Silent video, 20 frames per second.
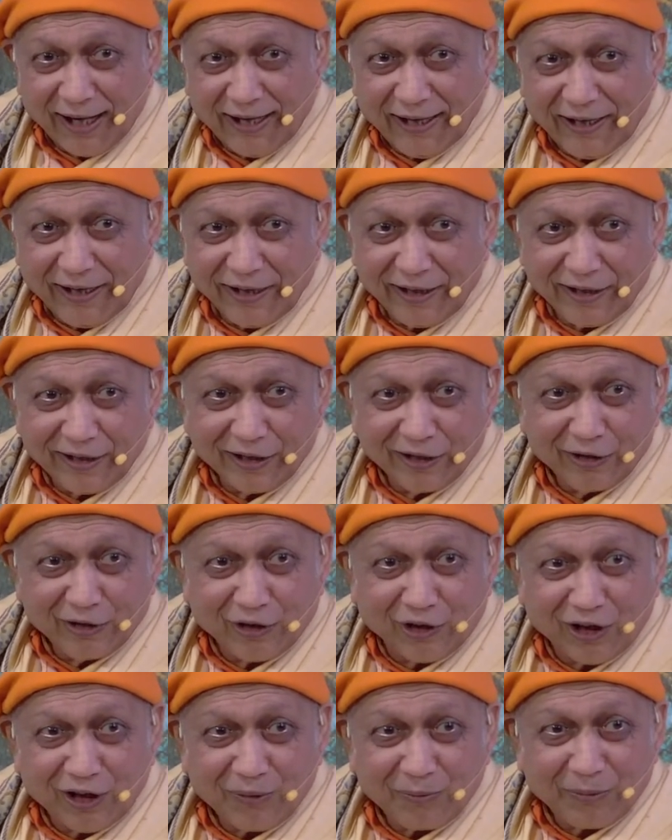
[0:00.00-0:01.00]

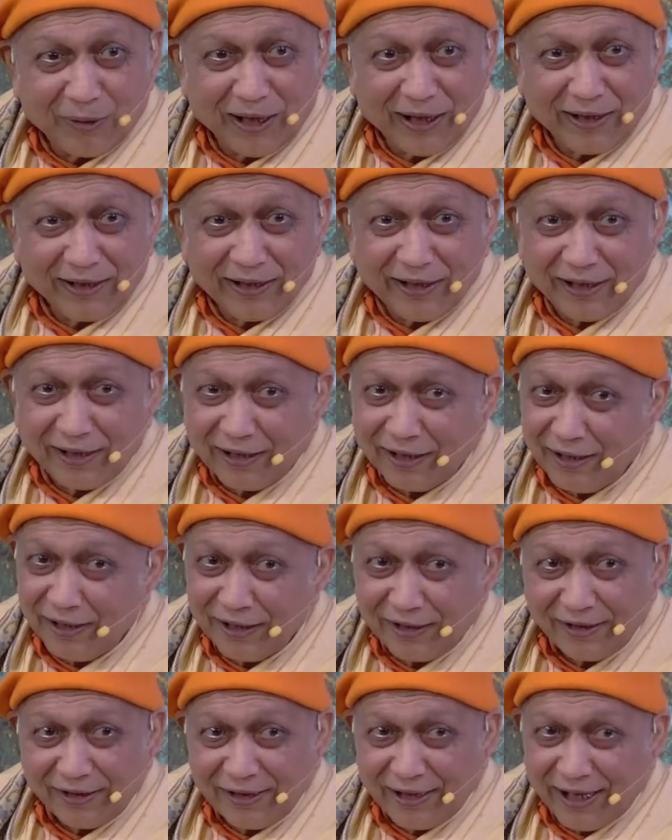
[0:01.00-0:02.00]
guided not by
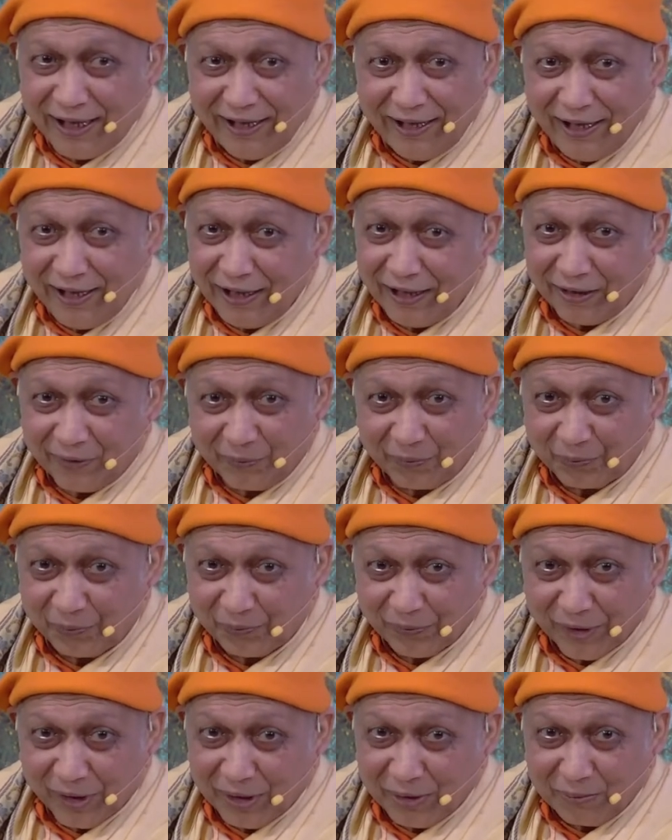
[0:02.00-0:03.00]
their
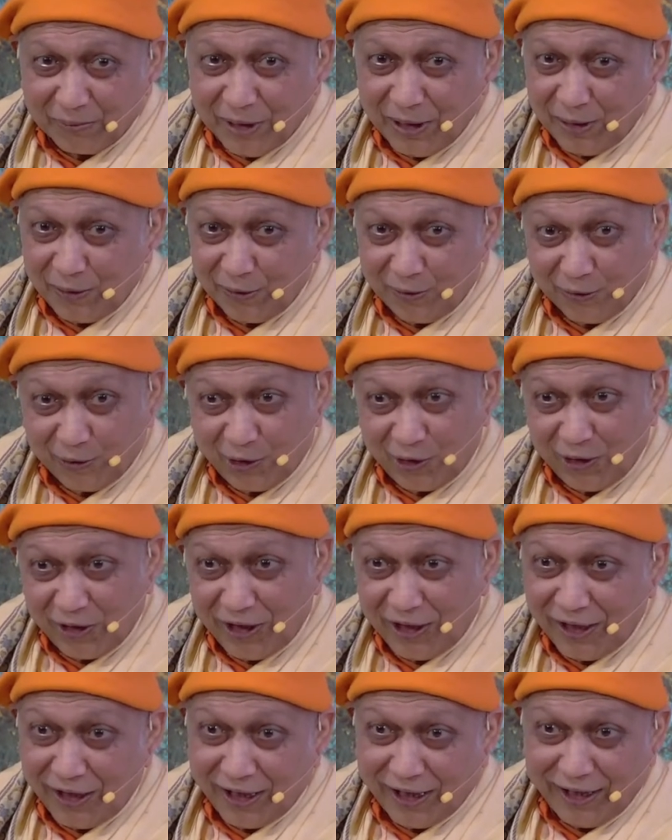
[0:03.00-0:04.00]
understanding, but
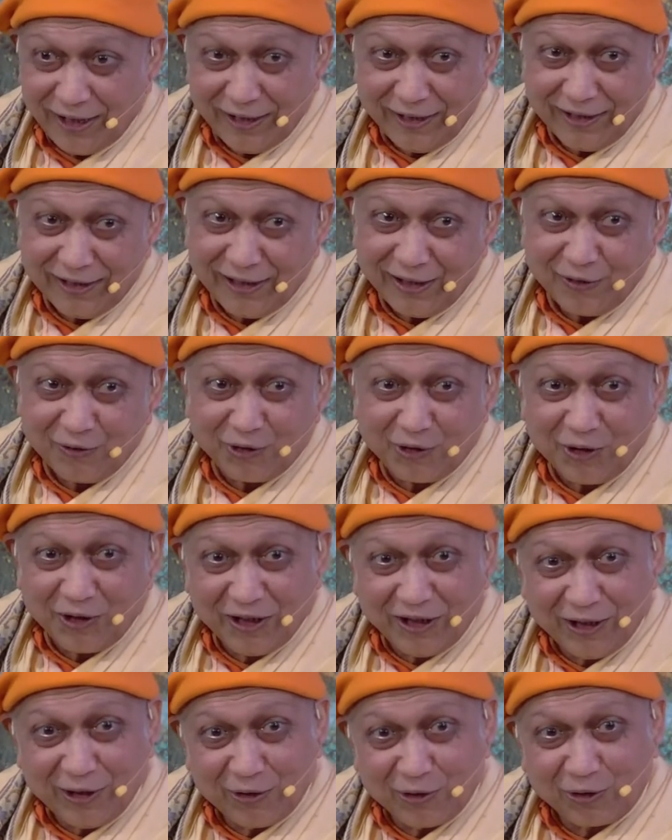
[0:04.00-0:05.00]
what they like
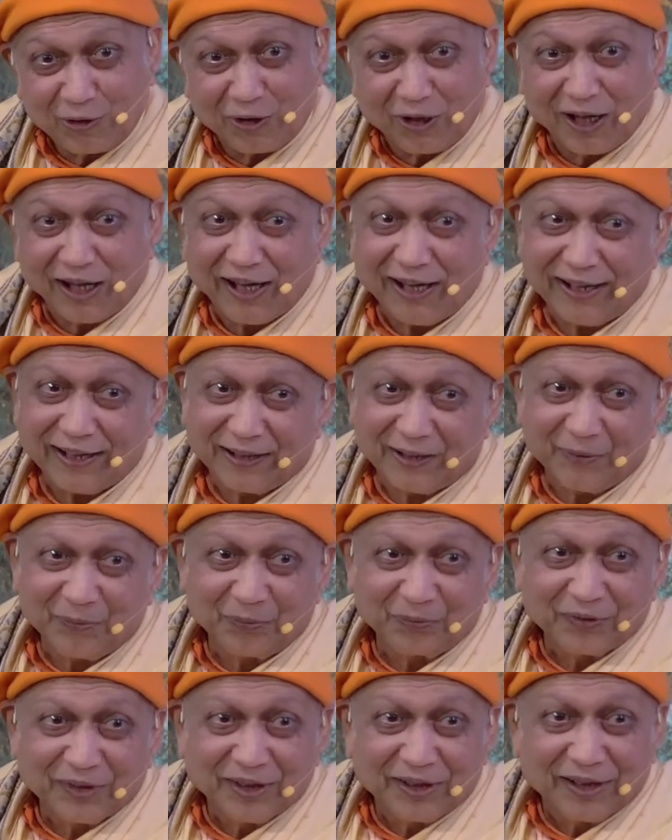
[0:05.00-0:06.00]
and what they don't
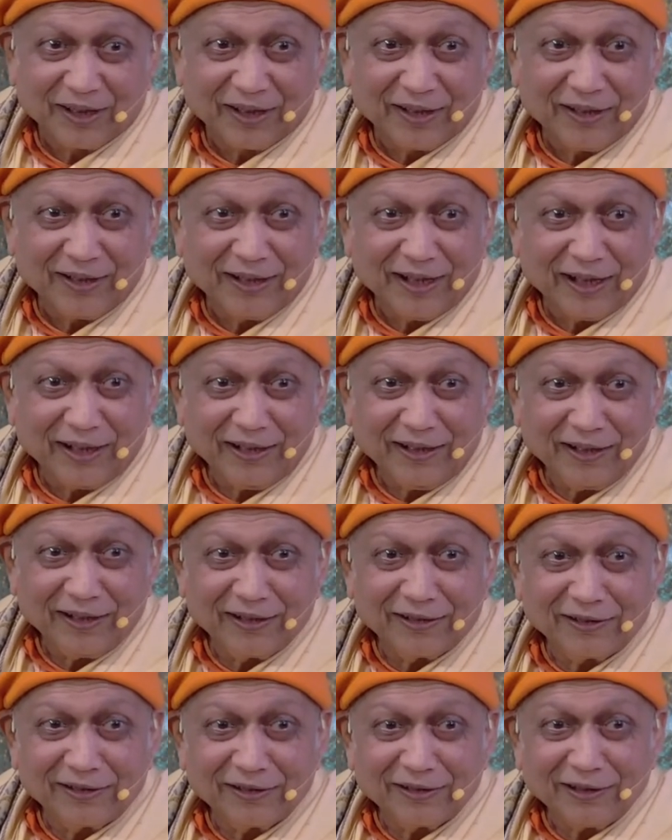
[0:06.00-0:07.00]
like. Uh,
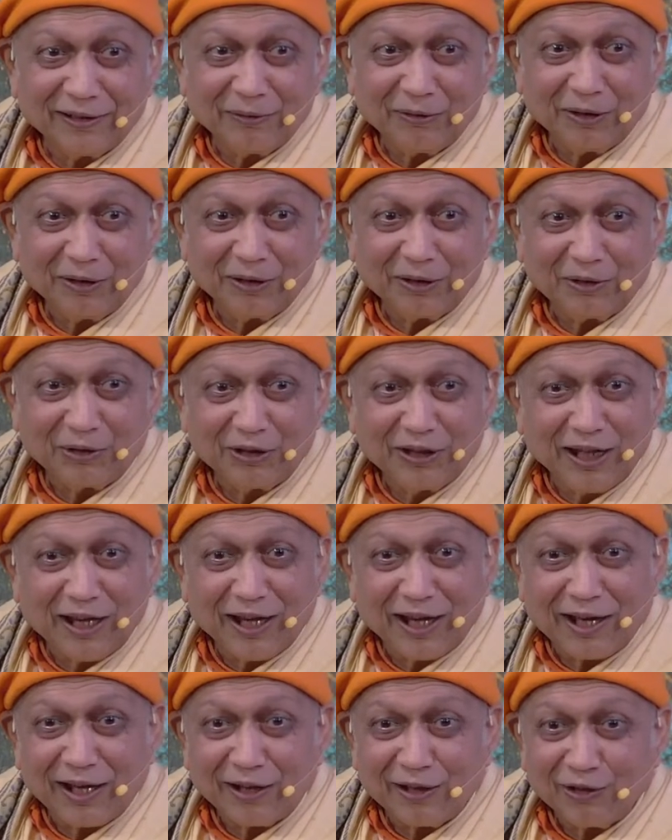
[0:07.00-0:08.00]
that is, uh,
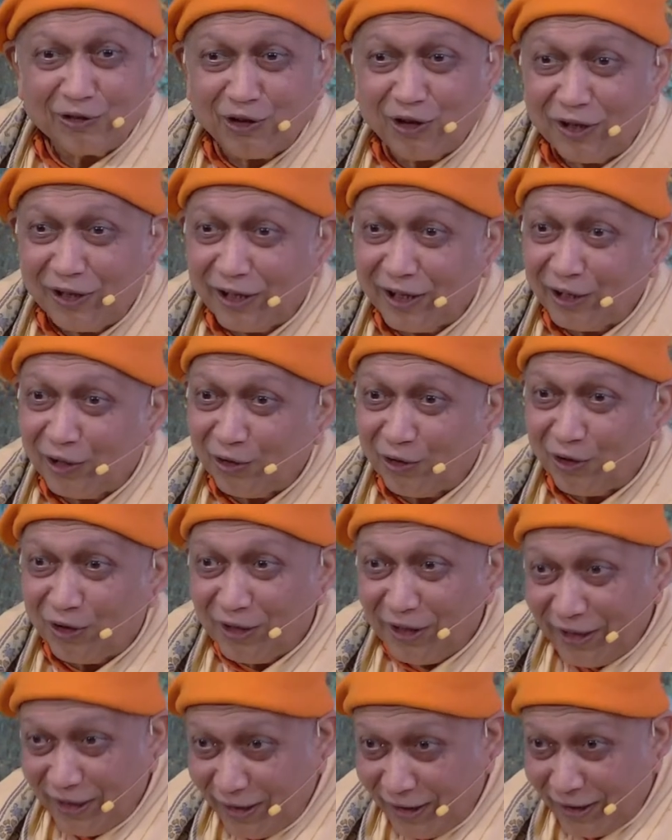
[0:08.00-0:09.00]
they are not
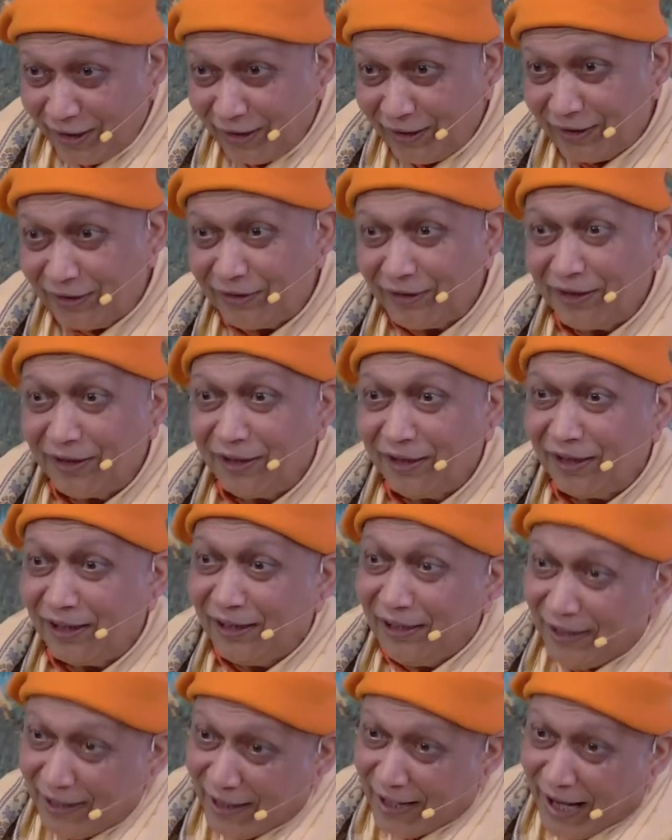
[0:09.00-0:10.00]
at all
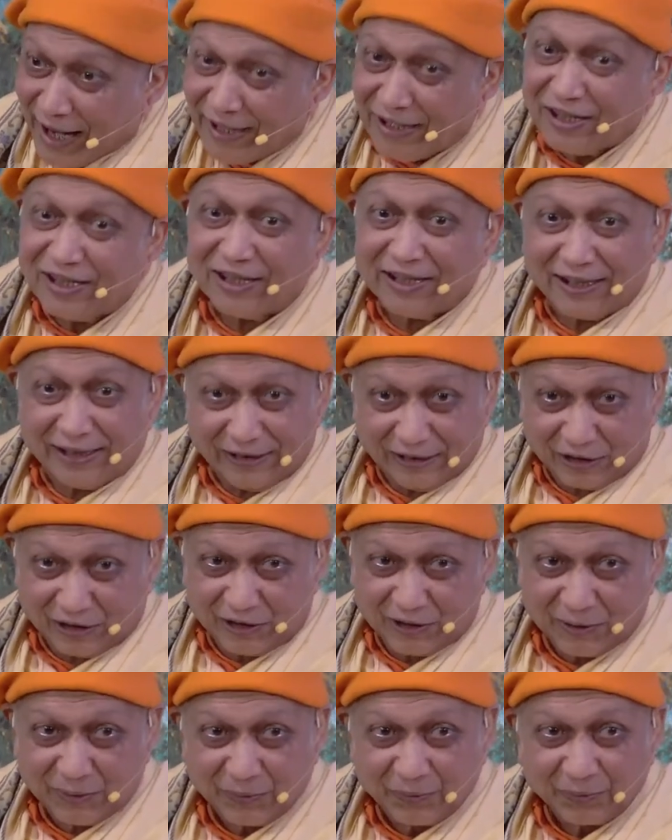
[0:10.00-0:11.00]
intelligent in that
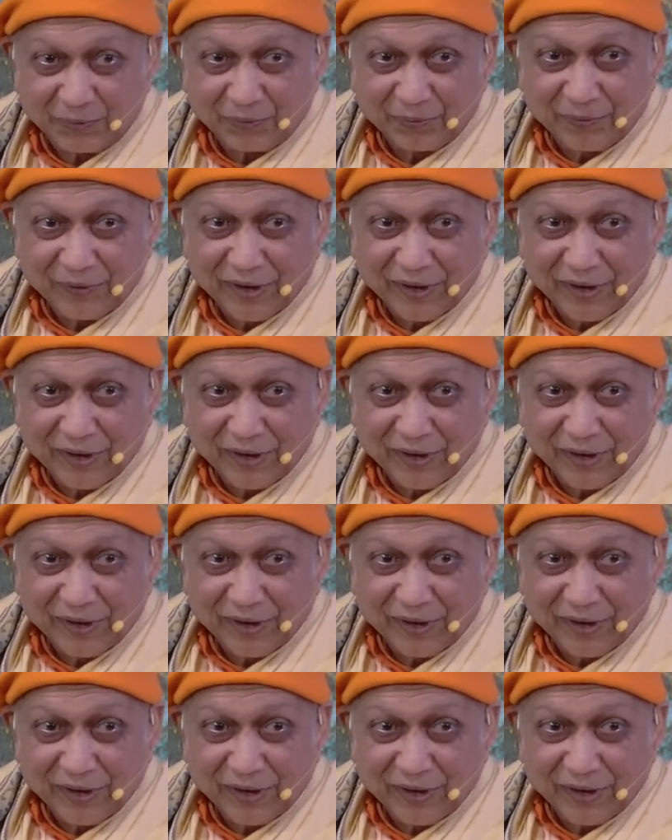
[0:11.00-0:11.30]
sense.